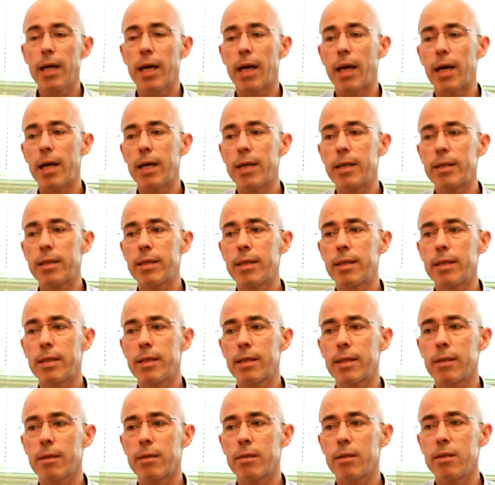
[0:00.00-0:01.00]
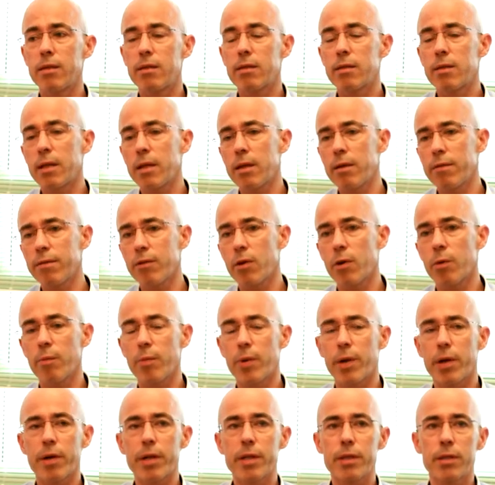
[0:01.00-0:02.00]
And instead of
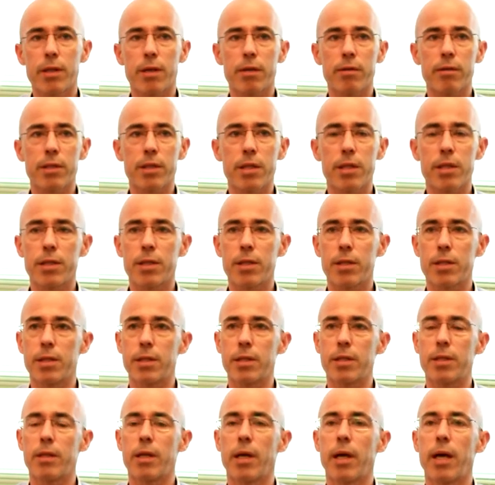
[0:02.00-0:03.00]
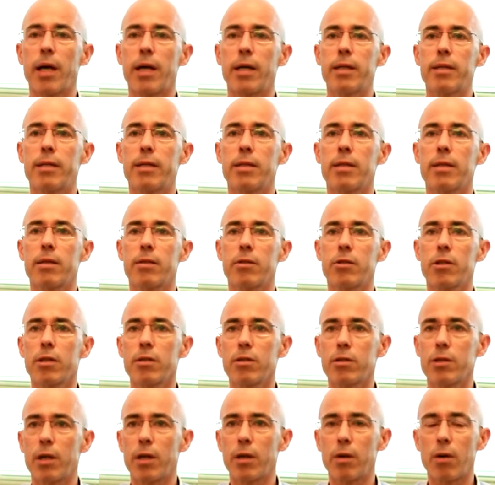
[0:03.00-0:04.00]
comparing Jiang Jieshi and Zheng
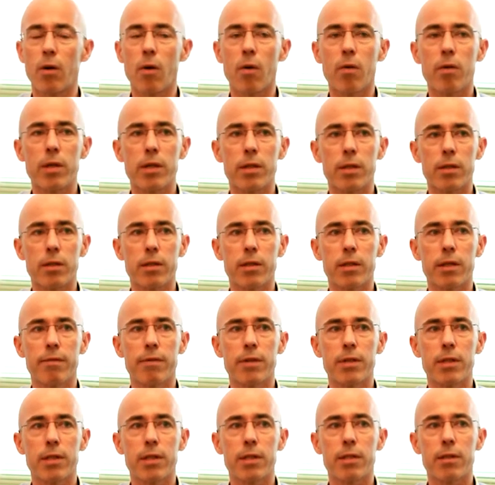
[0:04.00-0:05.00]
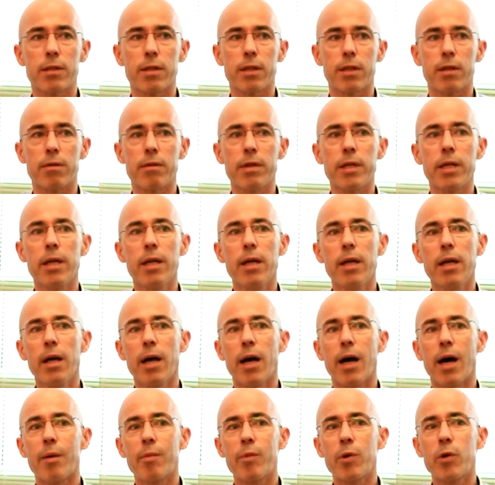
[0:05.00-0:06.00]
Keshuang in the 17th century,
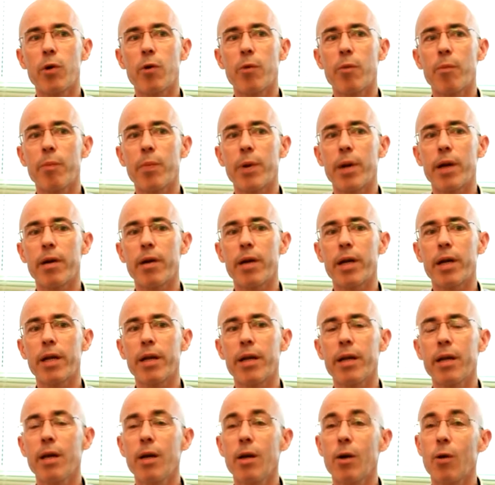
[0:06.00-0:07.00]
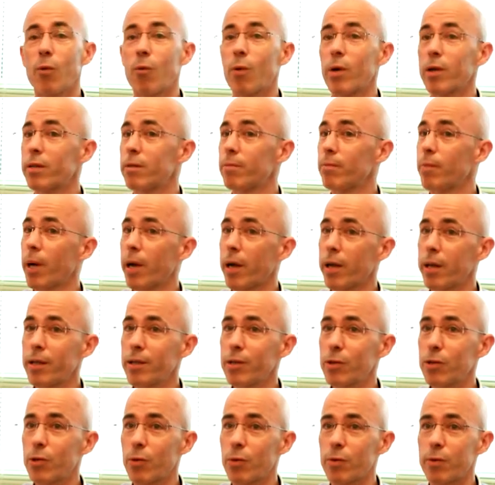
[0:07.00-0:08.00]
I'm comparing what Ma
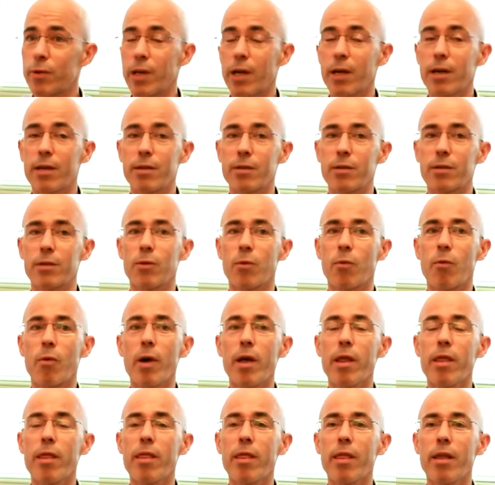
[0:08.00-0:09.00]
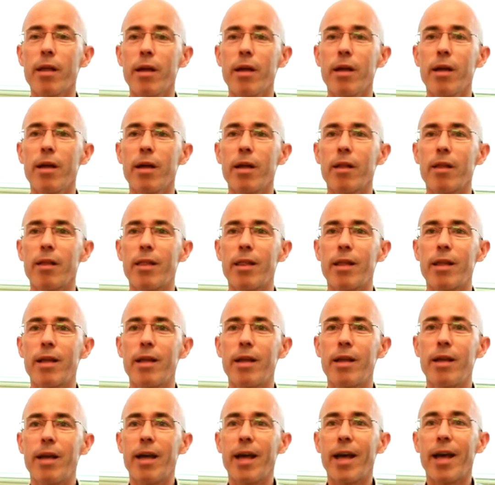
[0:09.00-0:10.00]
Ying-jeou does with
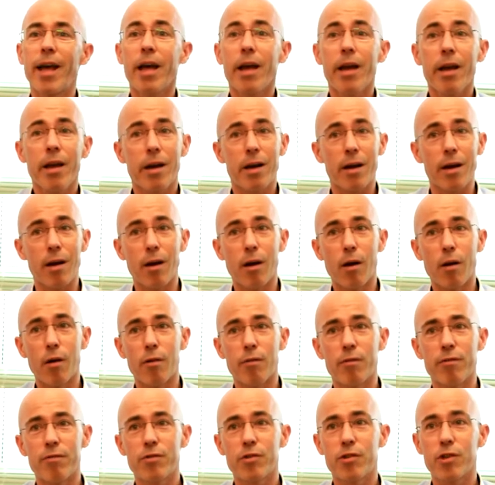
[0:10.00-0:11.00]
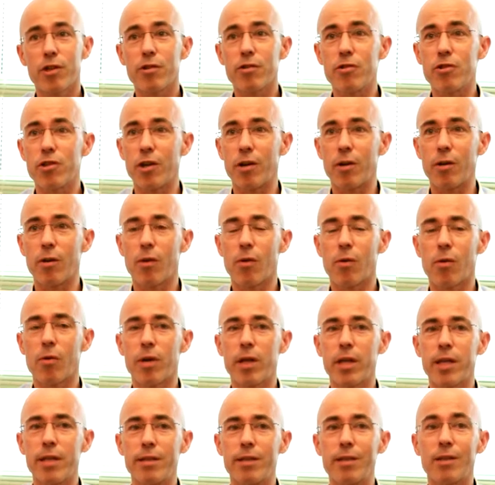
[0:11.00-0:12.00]
the heir of Zheng Keshuang,
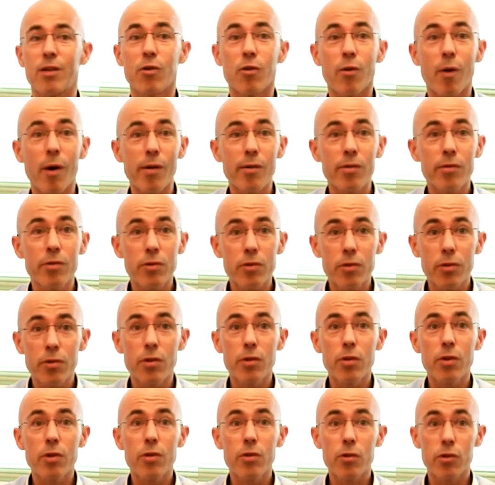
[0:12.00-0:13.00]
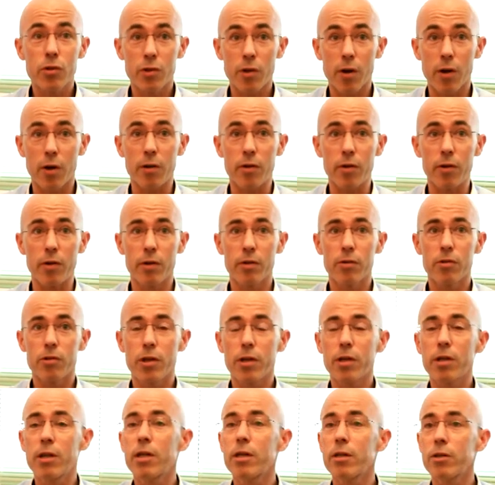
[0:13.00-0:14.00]
his grandson,
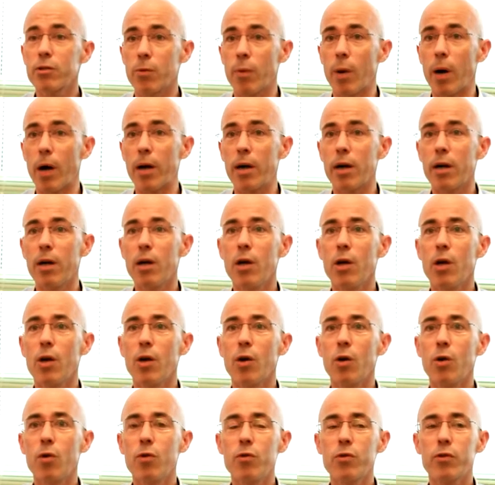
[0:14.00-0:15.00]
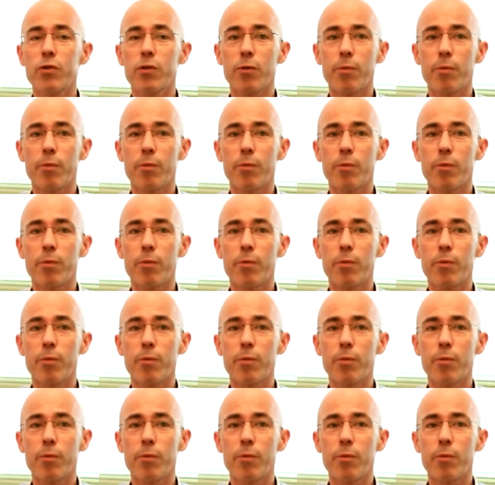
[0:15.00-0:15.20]
Zheng Keshuang, who